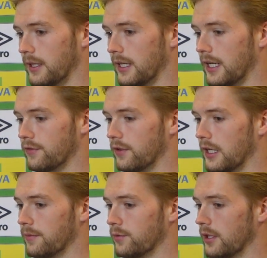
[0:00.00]
the last few
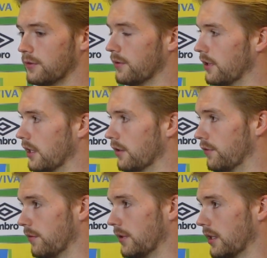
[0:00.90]
games, well, has been really good
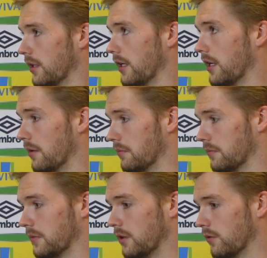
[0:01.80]
for me. Um,
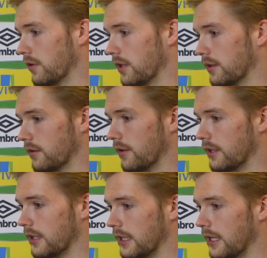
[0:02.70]
you know, great,
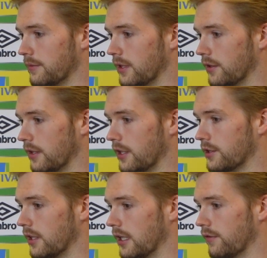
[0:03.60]
great to get games at
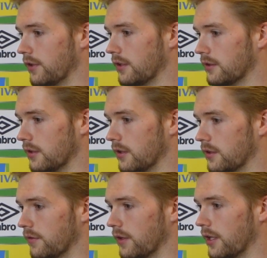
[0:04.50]
international level. It's a,
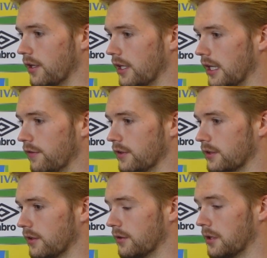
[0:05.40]
it's a very high level,
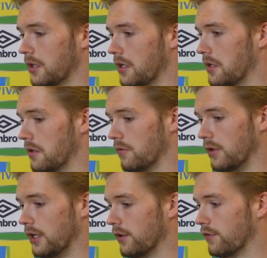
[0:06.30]
so
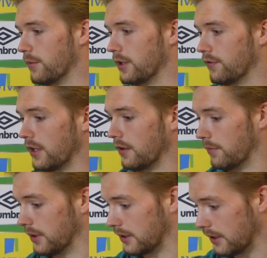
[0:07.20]
really good for my
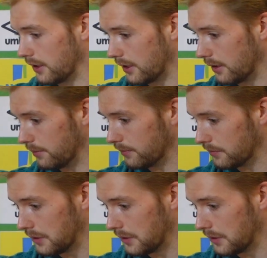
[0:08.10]
development. And um,